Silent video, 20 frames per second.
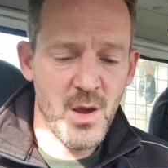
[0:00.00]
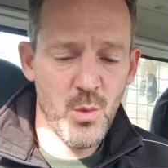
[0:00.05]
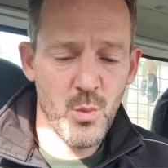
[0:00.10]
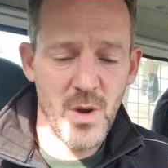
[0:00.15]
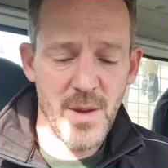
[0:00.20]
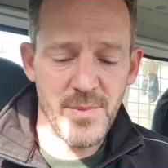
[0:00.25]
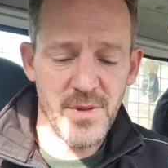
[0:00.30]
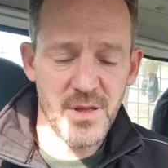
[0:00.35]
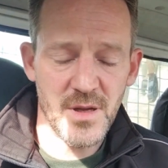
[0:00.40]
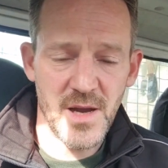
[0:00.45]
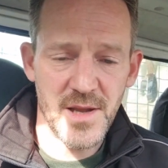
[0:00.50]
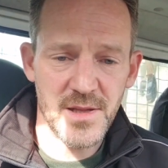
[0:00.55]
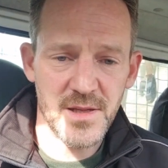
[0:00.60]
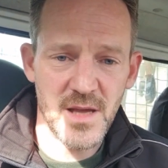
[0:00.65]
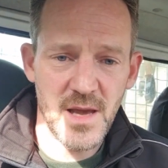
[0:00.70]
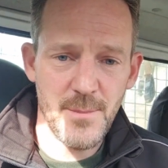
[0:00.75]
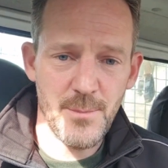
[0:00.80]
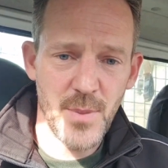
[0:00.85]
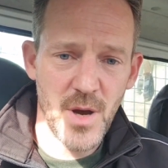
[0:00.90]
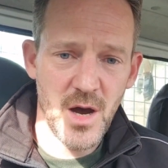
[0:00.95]
Websites
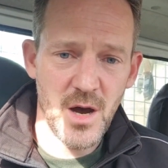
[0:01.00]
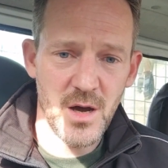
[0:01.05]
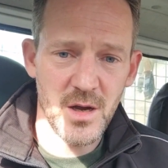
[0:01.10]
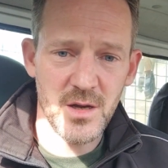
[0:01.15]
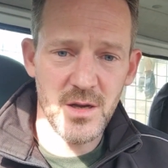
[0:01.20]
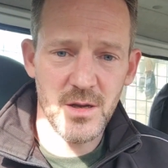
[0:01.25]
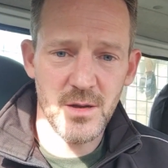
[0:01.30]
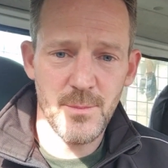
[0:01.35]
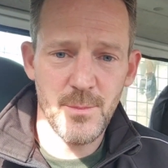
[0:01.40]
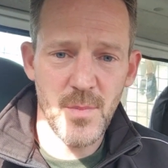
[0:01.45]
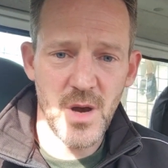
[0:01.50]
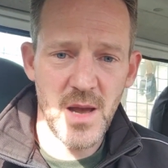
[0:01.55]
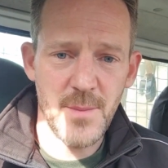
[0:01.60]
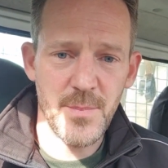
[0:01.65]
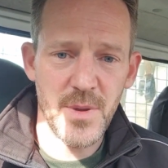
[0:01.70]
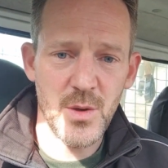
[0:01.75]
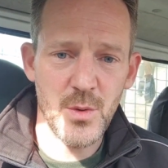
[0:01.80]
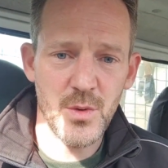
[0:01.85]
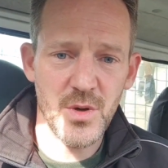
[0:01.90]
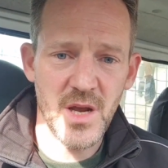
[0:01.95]
like Bark and My
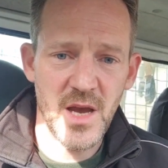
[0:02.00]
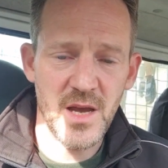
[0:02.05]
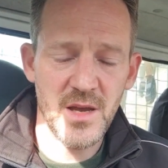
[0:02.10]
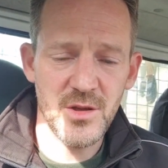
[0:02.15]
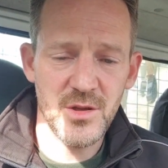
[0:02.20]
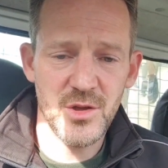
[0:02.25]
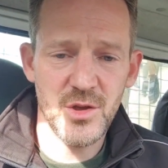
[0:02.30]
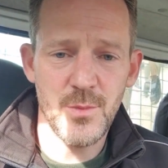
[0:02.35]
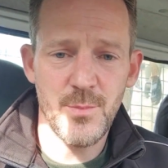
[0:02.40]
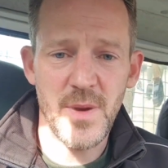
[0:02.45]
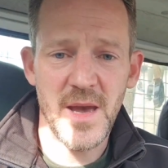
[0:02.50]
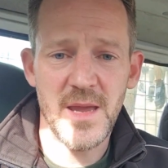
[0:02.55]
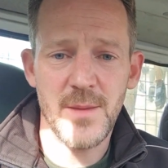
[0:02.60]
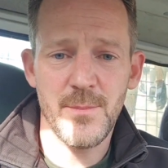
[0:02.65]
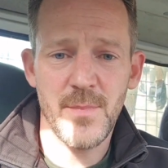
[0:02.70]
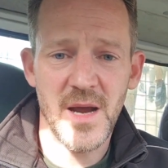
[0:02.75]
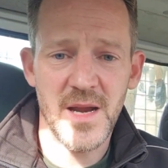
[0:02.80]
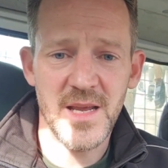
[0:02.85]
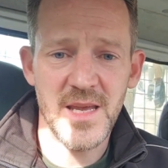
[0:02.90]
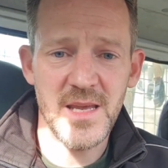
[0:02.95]
Builder, you pay
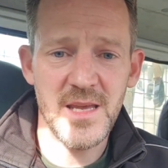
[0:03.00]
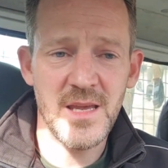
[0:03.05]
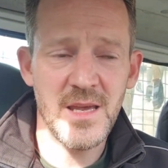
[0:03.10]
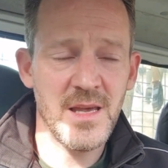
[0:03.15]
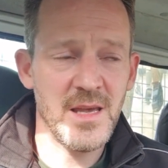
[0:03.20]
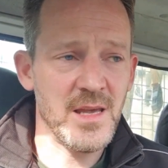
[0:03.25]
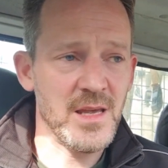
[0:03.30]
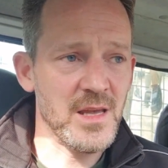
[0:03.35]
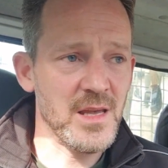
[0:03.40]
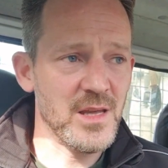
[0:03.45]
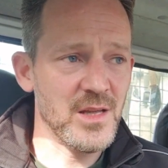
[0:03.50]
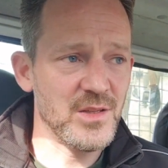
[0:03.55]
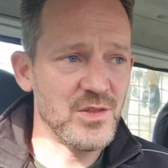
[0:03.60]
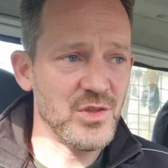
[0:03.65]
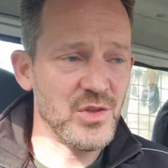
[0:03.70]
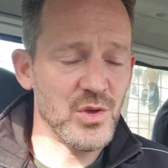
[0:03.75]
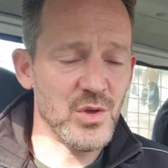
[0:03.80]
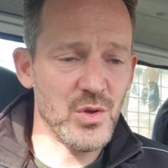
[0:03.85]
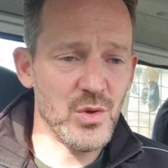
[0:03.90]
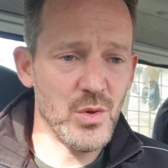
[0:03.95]
money
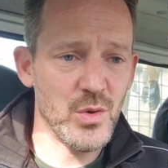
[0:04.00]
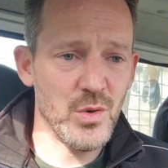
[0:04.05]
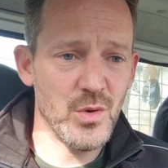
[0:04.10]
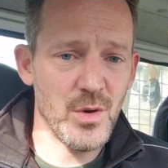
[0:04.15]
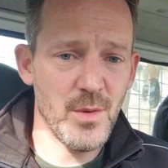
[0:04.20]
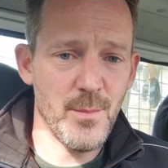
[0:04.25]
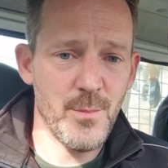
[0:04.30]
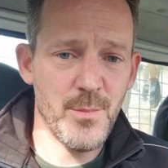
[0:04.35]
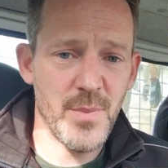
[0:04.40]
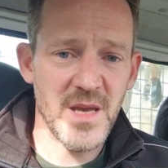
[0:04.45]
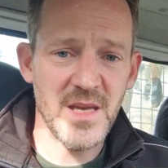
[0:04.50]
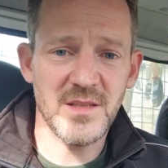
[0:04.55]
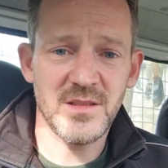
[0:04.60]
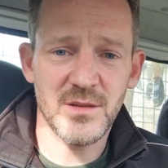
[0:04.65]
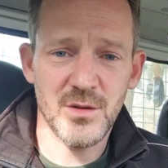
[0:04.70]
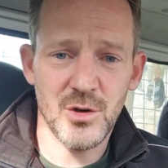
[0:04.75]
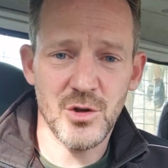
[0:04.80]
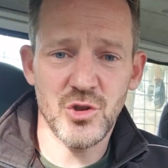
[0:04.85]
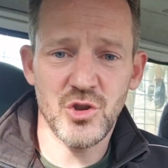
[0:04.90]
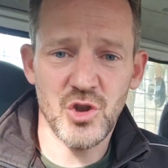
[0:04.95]
to bid
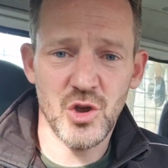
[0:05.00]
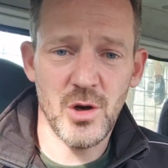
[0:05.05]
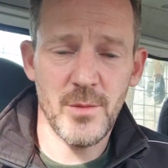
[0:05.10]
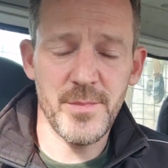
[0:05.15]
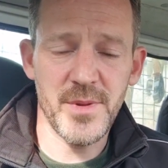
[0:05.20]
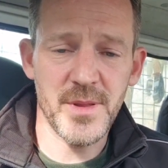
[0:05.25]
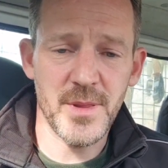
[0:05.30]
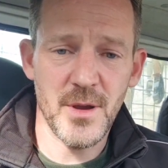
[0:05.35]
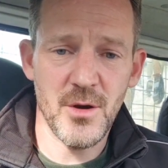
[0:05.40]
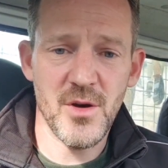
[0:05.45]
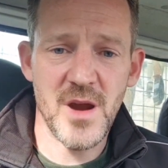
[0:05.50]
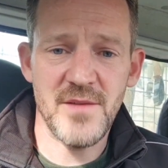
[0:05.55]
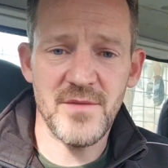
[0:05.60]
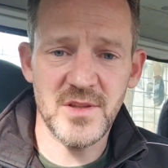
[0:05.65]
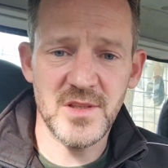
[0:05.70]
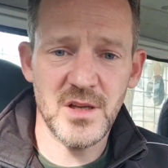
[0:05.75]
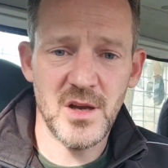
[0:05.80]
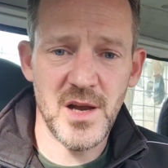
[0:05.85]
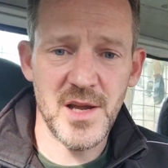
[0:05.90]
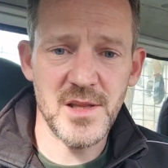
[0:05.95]
on jobs that are
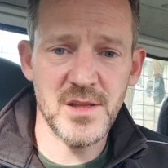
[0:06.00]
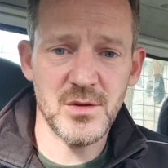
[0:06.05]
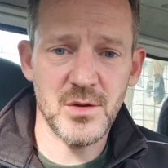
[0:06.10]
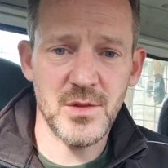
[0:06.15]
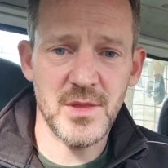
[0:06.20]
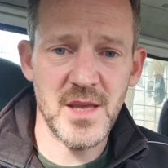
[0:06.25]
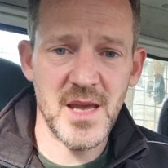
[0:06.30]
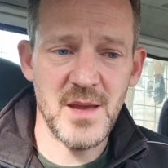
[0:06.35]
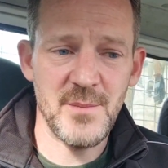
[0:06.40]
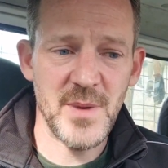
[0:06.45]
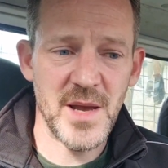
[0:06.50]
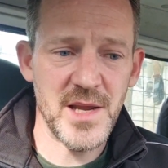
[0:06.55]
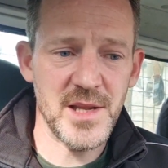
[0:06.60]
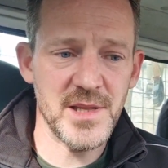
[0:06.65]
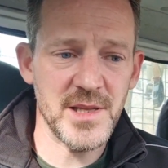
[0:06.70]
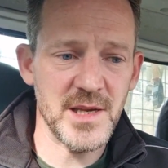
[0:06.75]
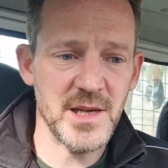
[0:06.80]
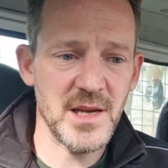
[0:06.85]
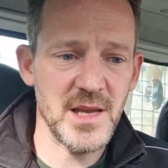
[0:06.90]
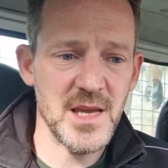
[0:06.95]
advertised on there.
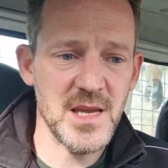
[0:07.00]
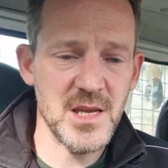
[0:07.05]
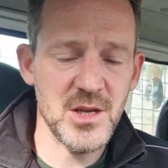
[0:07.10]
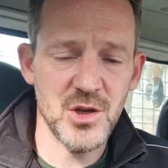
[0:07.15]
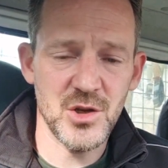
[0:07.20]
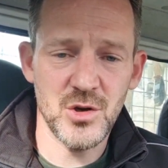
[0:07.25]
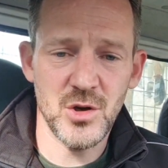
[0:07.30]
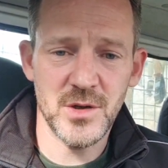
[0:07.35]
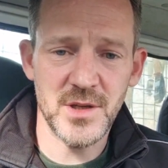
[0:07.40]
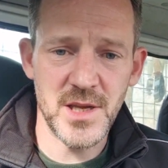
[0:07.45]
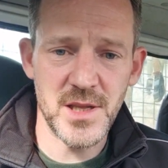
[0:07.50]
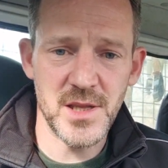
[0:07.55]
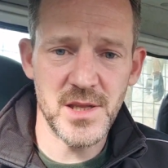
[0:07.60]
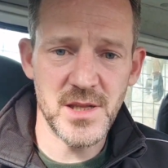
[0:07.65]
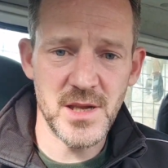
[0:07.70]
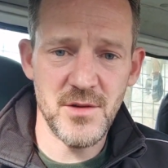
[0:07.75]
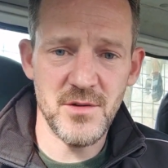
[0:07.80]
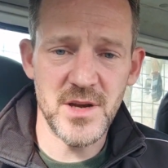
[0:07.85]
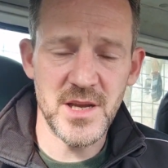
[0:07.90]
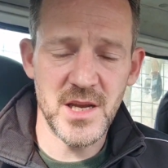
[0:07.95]
Basically, you're not
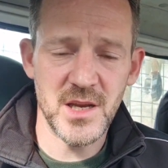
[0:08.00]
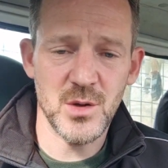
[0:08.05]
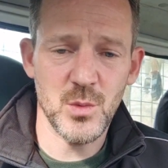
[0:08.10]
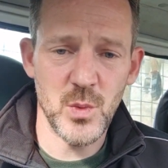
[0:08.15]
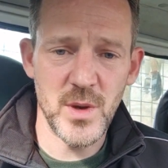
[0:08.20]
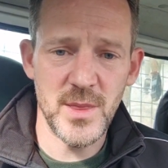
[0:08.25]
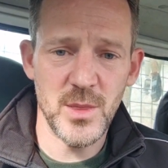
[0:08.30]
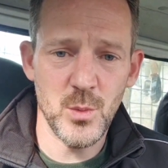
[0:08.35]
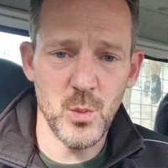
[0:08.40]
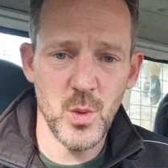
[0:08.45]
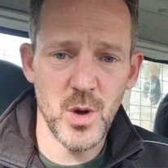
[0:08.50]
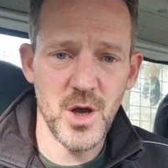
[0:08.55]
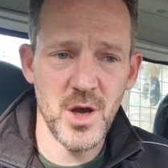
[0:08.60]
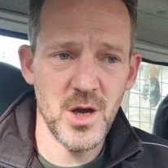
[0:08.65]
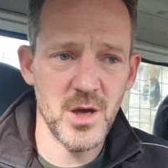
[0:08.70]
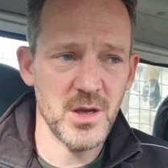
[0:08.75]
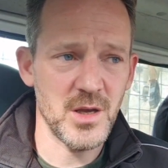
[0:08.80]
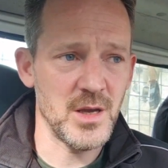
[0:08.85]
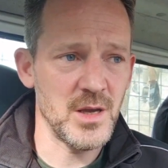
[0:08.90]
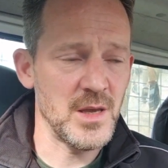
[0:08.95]
necessarily going to win the
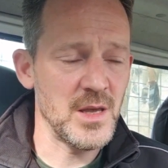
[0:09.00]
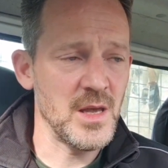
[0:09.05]
work,